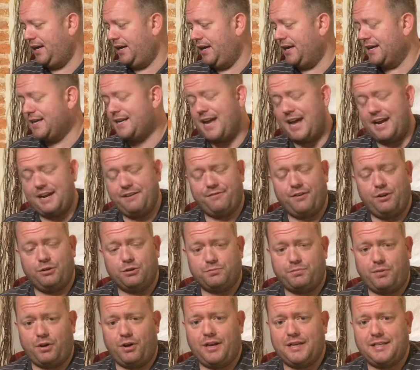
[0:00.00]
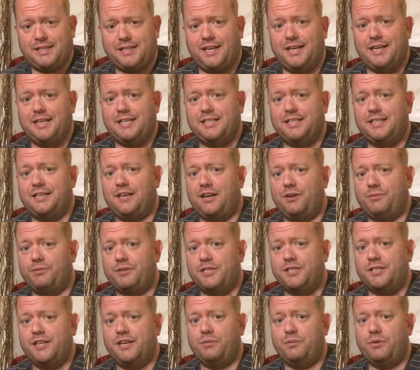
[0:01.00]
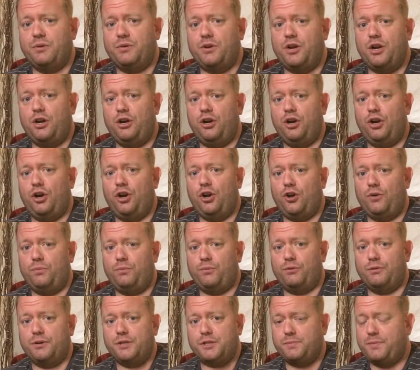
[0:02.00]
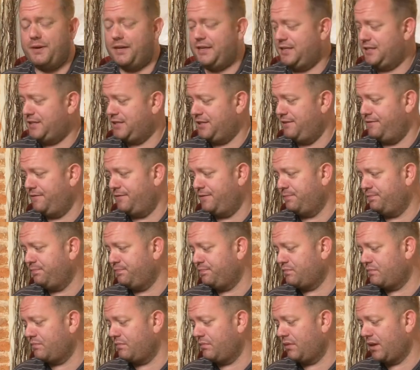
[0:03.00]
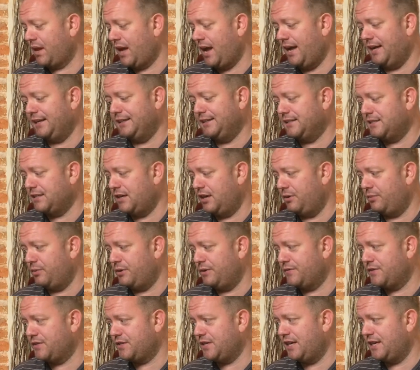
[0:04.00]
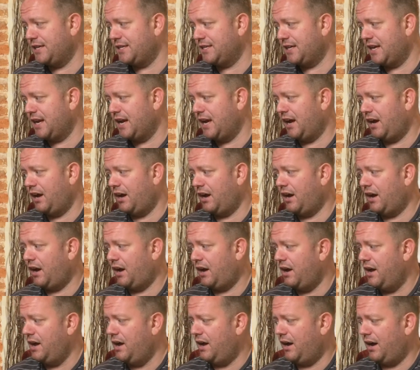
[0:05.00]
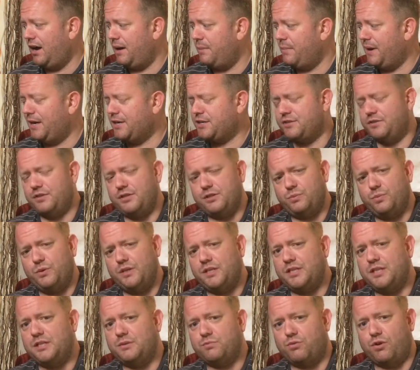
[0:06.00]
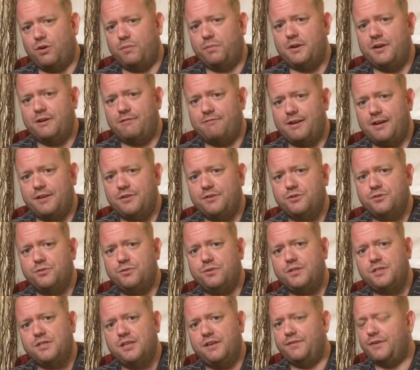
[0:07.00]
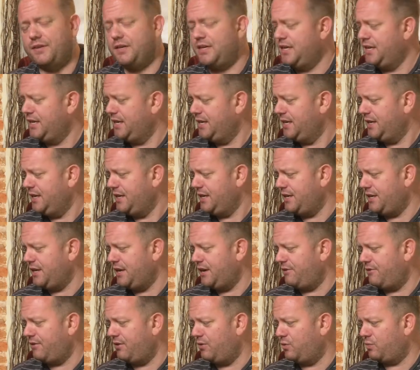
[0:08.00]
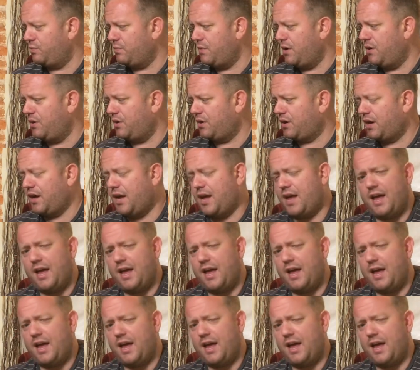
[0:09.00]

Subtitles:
Again, if I was blind tasting it, I would have said it was a lot more expensive, and I would have said, I imagine this whiskey is probably around the sort of 7-year-old mark.